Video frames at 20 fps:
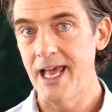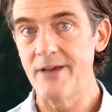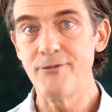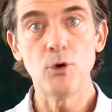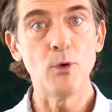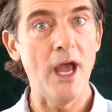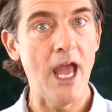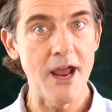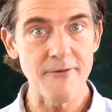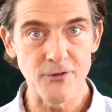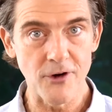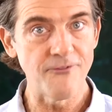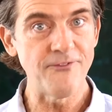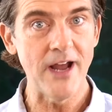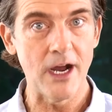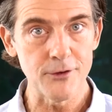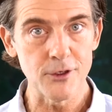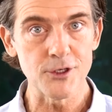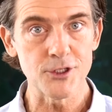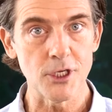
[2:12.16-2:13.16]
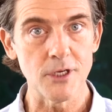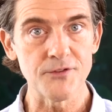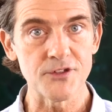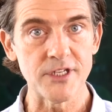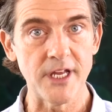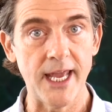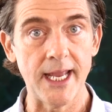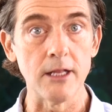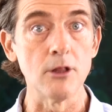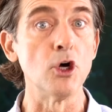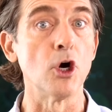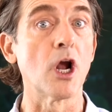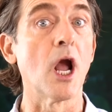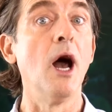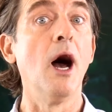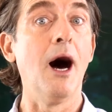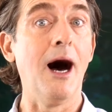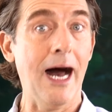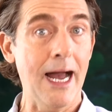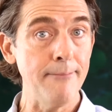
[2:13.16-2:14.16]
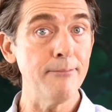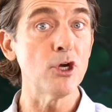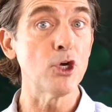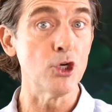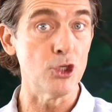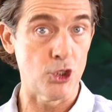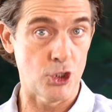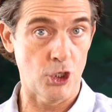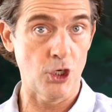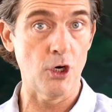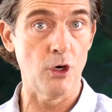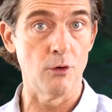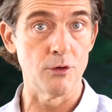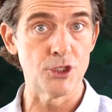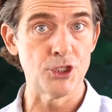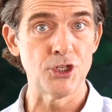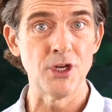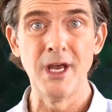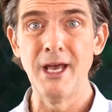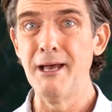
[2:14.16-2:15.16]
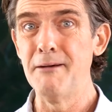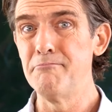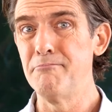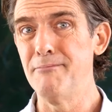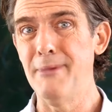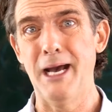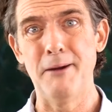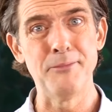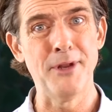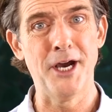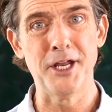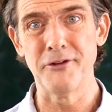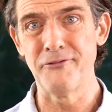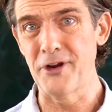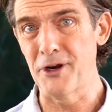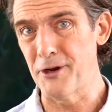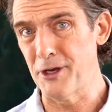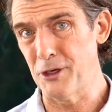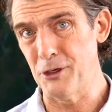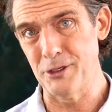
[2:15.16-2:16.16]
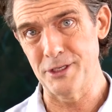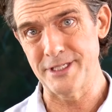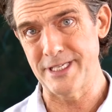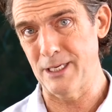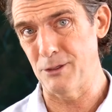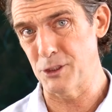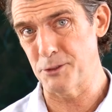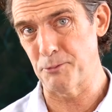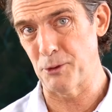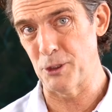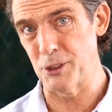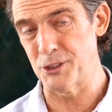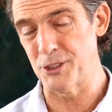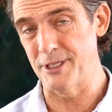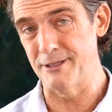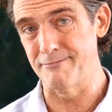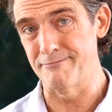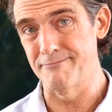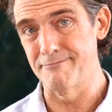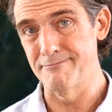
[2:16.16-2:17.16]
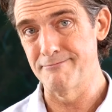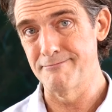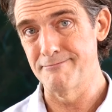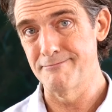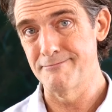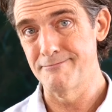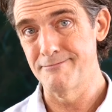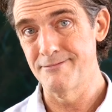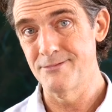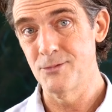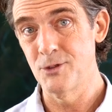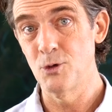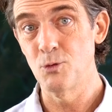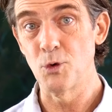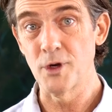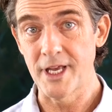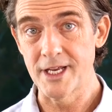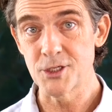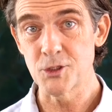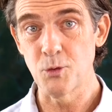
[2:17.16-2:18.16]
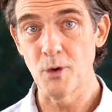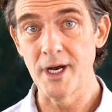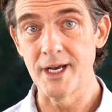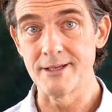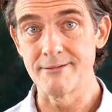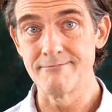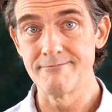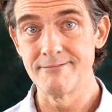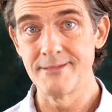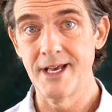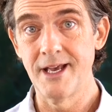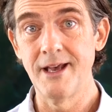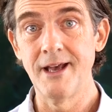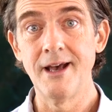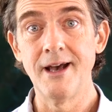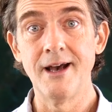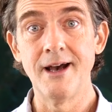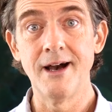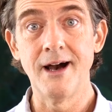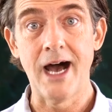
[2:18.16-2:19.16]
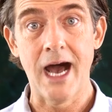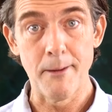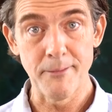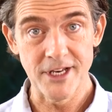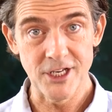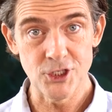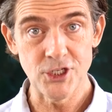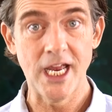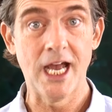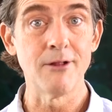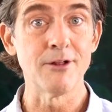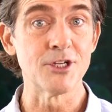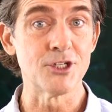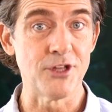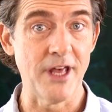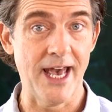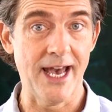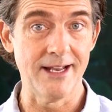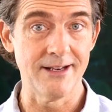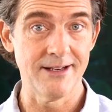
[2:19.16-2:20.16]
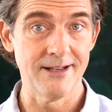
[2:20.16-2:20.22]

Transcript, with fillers: Have you ever found yourself saying, Look, I'm a good coach, I'm not a very good salesperson? Well, guess what? I'm gonna challenge that.